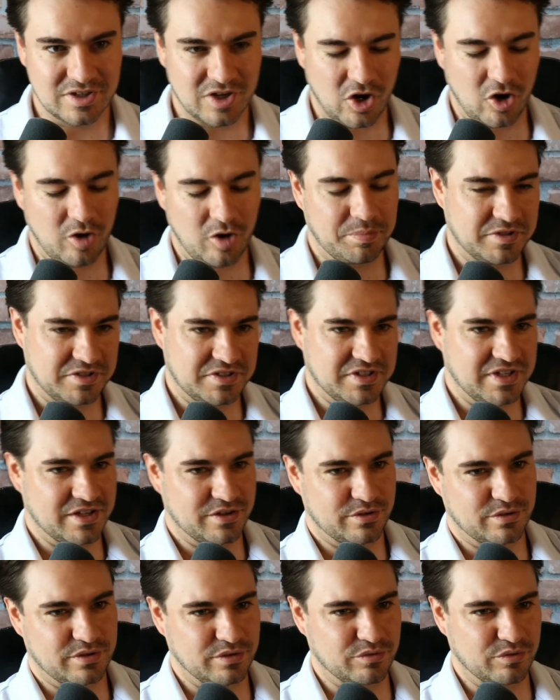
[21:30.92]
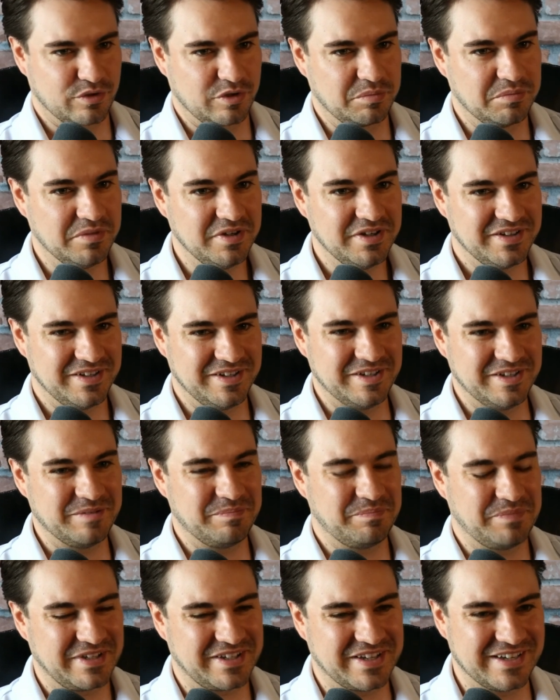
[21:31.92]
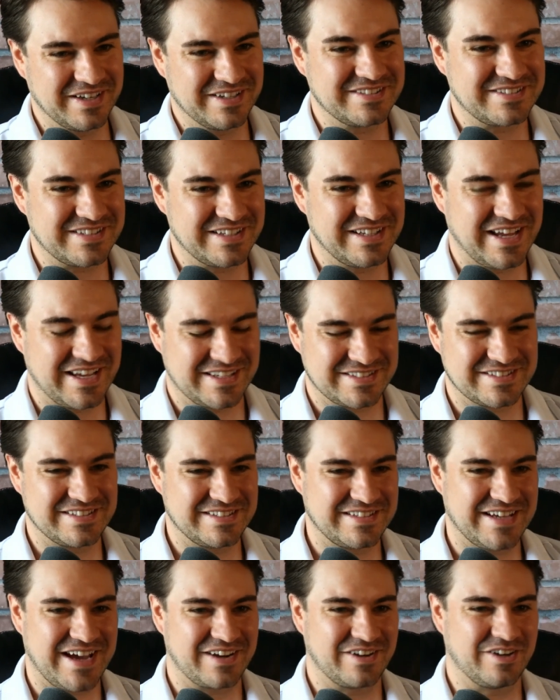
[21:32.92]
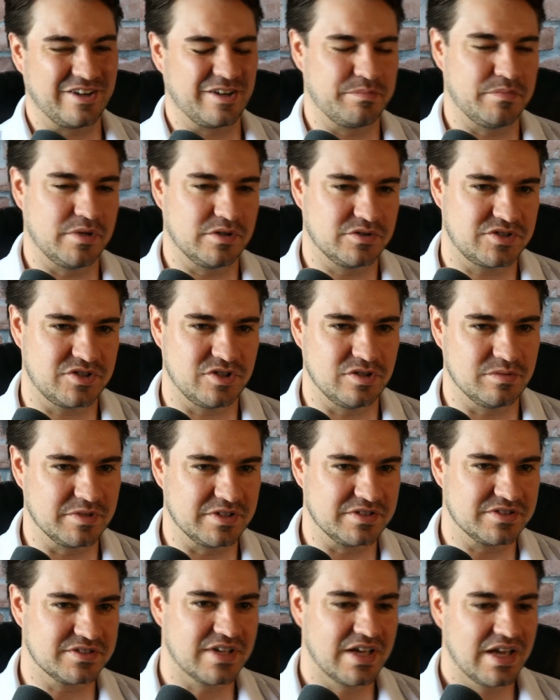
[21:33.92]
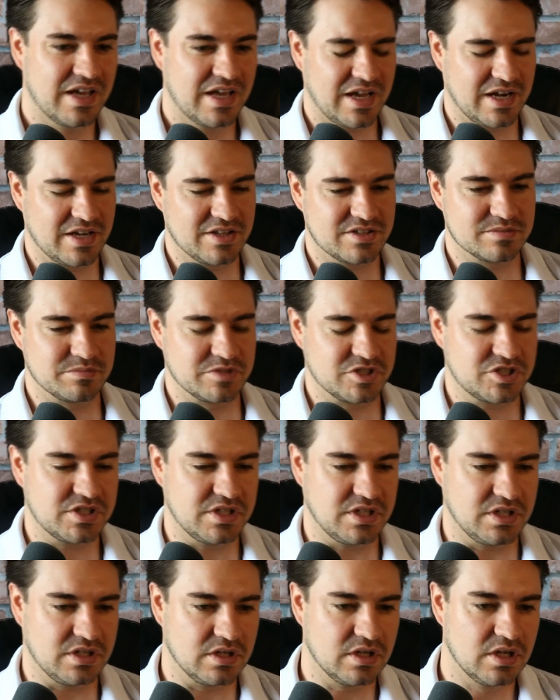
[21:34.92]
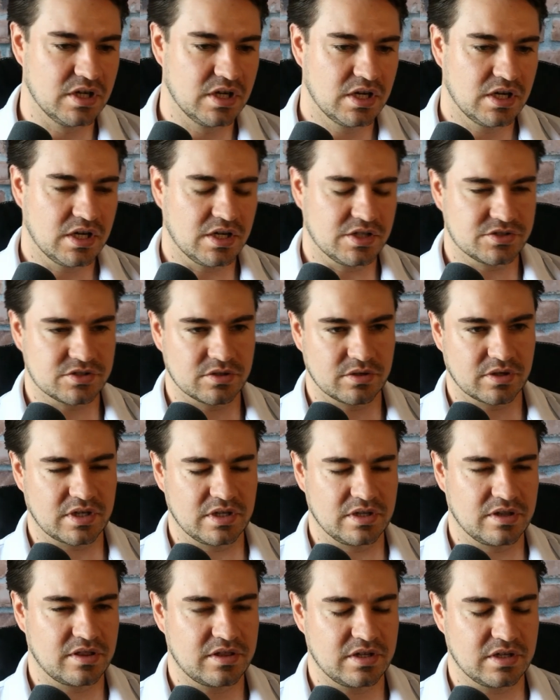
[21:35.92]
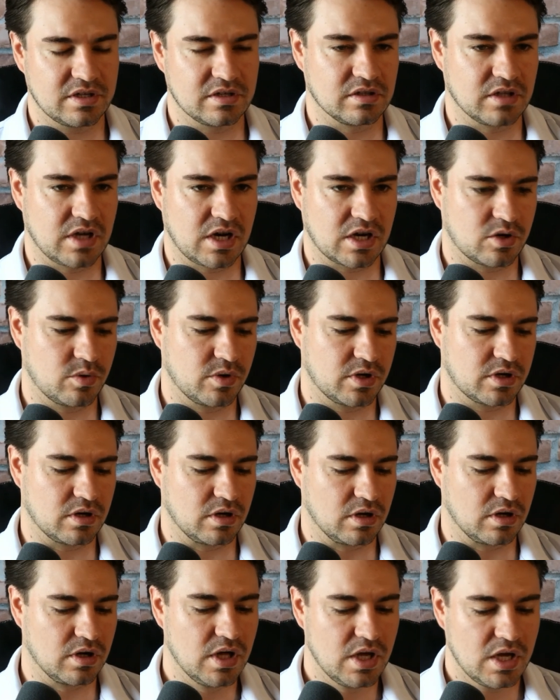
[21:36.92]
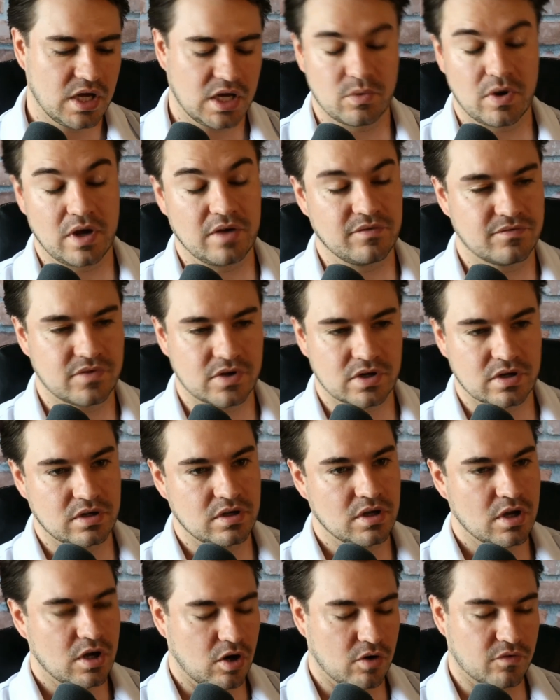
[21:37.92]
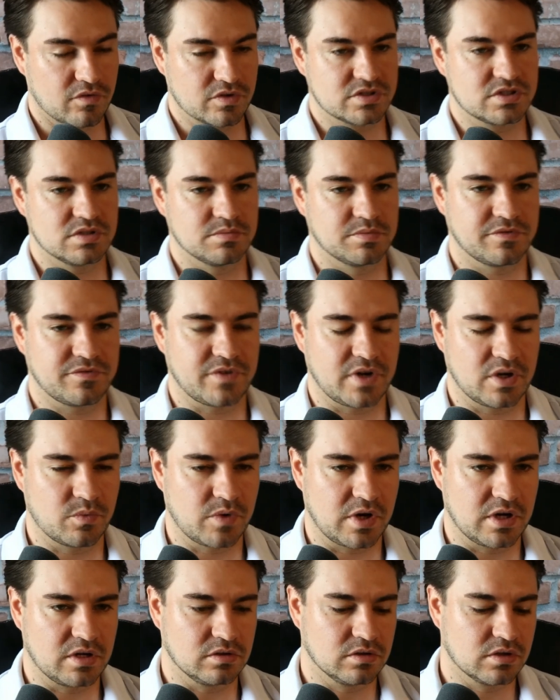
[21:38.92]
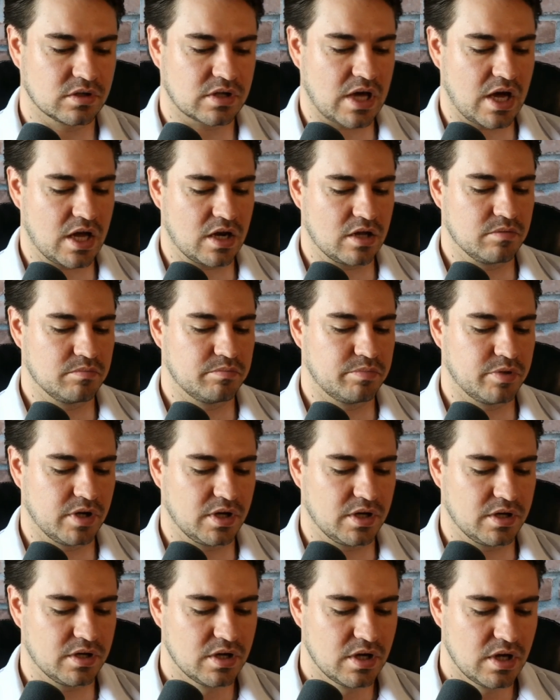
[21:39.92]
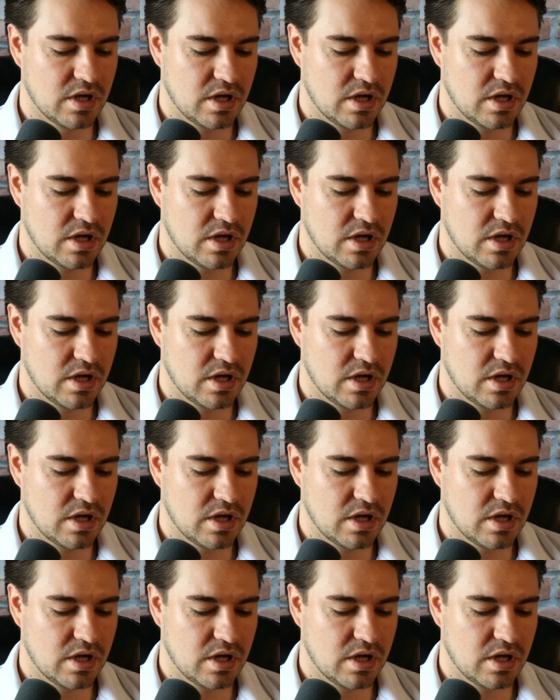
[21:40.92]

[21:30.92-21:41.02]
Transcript: all put together in a room because it has the data on most humans, and it's a machine. And so it can think a lot quicker. Anyway, very oversimplified way to look at it, but